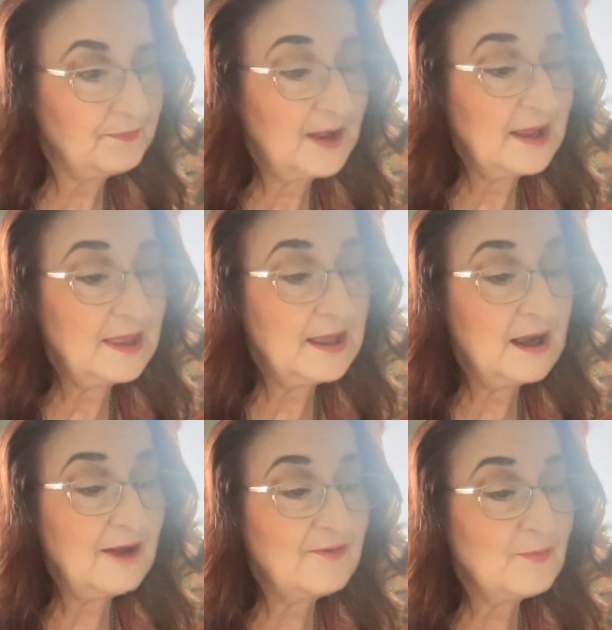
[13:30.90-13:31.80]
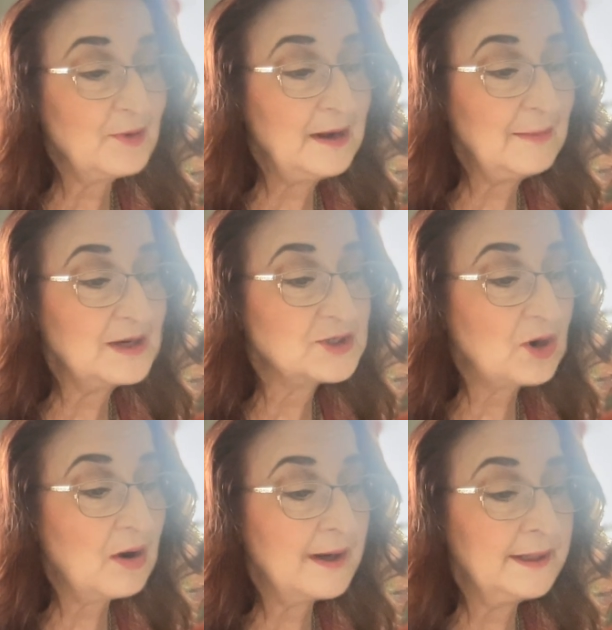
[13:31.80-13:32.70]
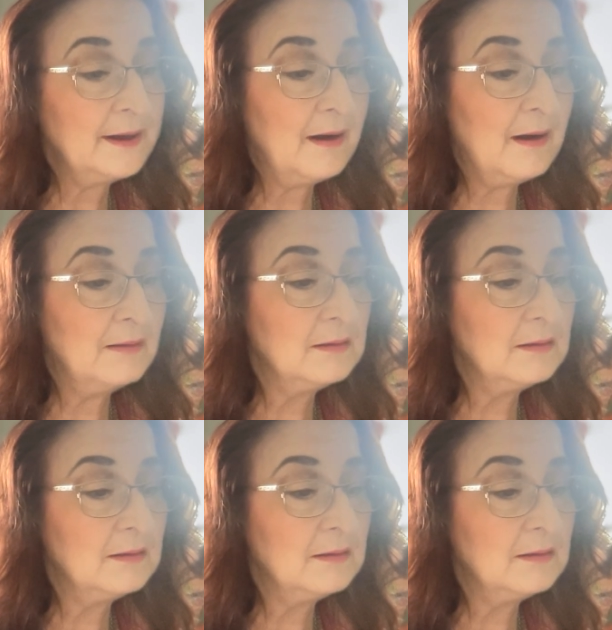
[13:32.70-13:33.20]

I think I've pretty much got it all.